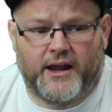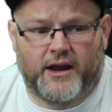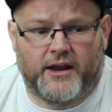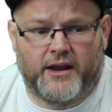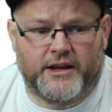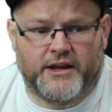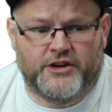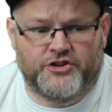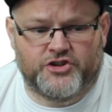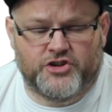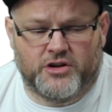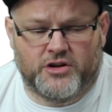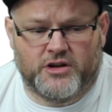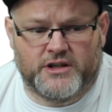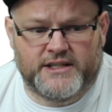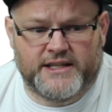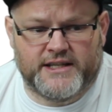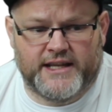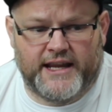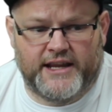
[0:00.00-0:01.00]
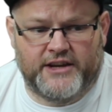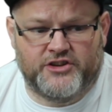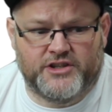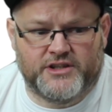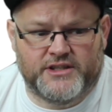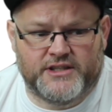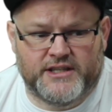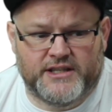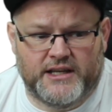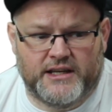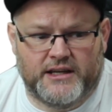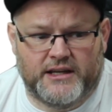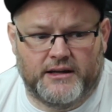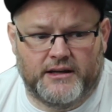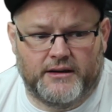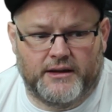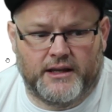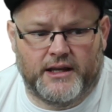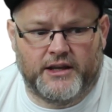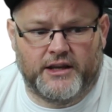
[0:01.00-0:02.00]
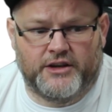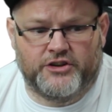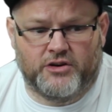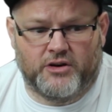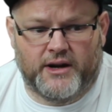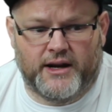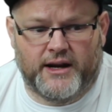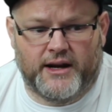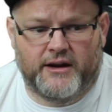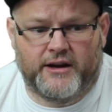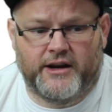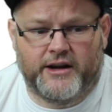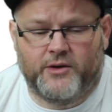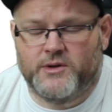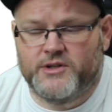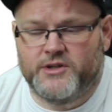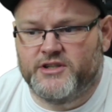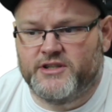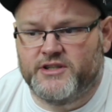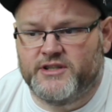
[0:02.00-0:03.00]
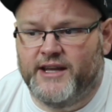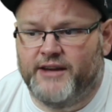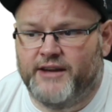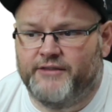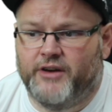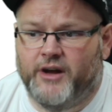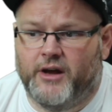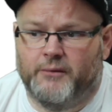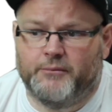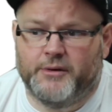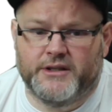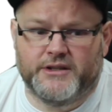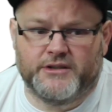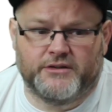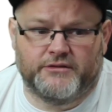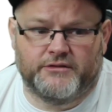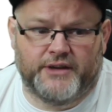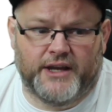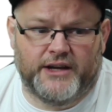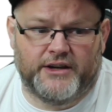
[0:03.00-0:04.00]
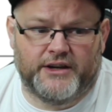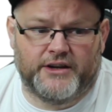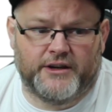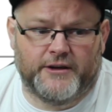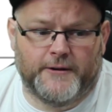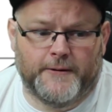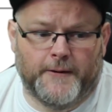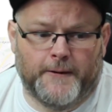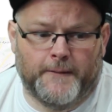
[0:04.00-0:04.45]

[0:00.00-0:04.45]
insurance agency in your area, which is Devon, Pennsylvania,